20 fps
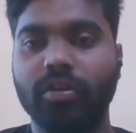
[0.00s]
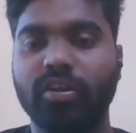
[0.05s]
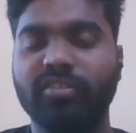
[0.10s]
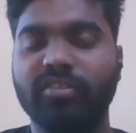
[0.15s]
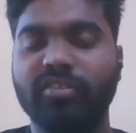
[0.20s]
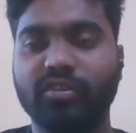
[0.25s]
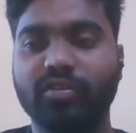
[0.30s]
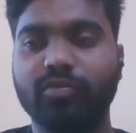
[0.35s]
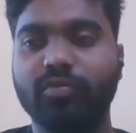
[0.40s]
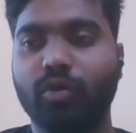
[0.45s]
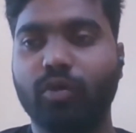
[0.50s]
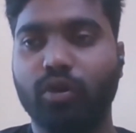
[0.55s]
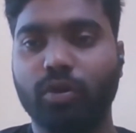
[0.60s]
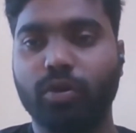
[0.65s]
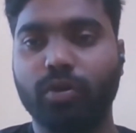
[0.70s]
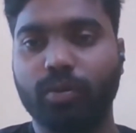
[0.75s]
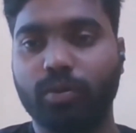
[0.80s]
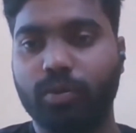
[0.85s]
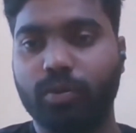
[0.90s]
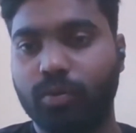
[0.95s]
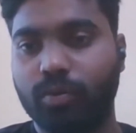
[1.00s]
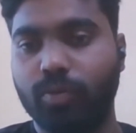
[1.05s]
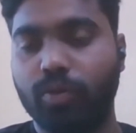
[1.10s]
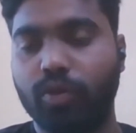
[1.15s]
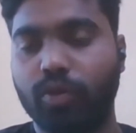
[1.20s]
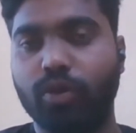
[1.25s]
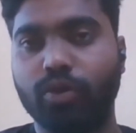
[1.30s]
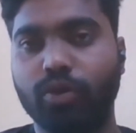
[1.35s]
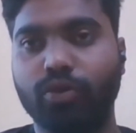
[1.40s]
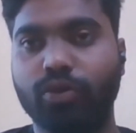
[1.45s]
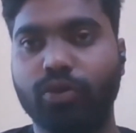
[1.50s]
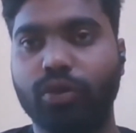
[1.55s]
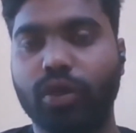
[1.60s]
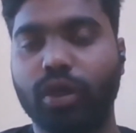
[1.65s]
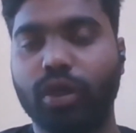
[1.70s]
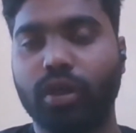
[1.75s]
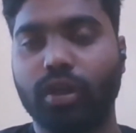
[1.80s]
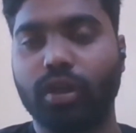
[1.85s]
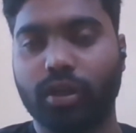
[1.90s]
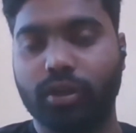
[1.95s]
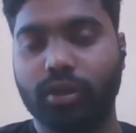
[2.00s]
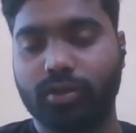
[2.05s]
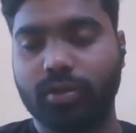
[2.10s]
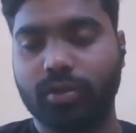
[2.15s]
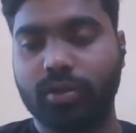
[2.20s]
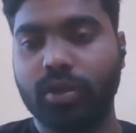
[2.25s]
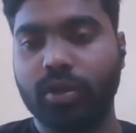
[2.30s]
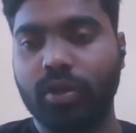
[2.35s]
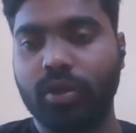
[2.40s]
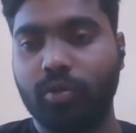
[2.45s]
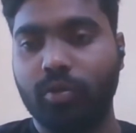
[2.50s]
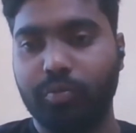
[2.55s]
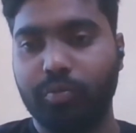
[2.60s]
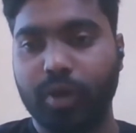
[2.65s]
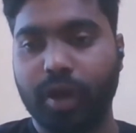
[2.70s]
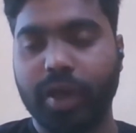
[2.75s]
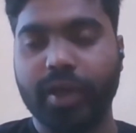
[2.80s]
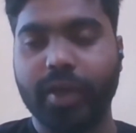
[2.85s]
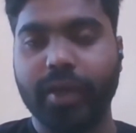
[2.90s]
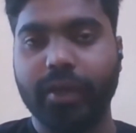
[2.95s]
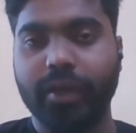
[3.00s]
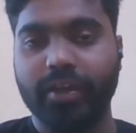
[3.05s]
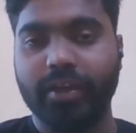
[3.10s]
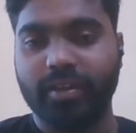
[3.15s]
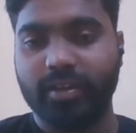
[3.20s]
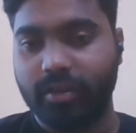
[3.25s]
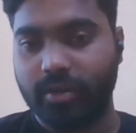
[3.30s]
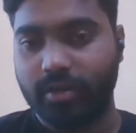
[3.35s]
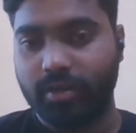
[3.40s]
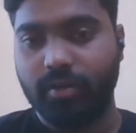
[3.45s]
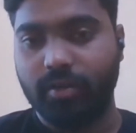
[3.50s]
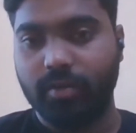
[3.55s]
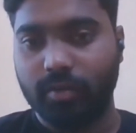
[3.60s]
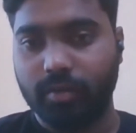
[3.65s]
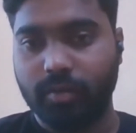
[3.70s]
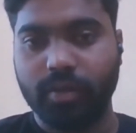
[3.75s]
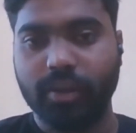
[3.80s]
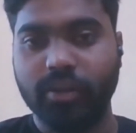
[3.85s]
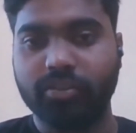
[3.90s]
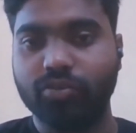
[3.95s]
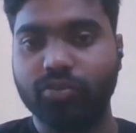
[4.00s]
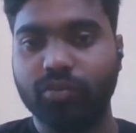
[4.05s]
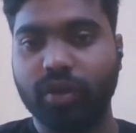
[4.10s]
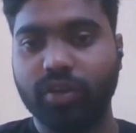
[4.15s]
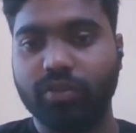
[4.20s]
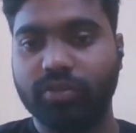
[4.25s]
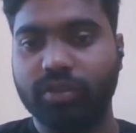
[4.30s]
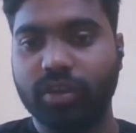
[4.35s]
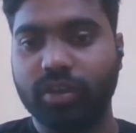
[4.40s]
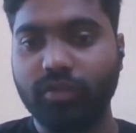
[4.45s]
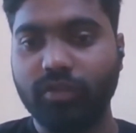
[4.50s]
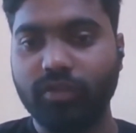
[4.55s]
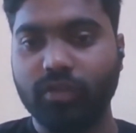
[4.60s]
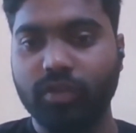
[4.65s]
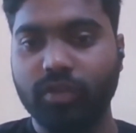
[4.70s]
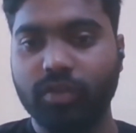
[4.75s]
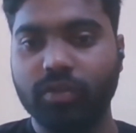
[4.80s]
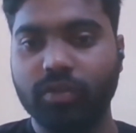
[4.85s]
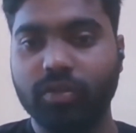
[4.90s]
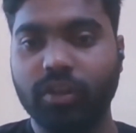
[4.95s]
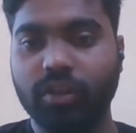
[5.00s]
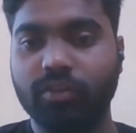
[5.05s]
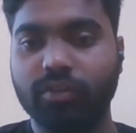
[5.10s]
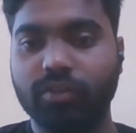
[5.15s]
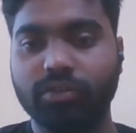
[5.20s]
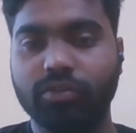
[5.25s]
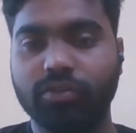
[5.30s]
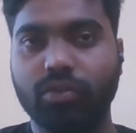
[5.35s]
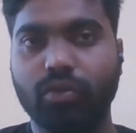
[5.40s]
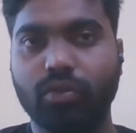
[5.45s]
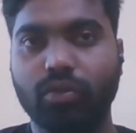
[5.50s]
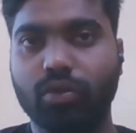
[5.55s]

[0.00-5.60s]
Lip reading: It was more to my resume itself. There was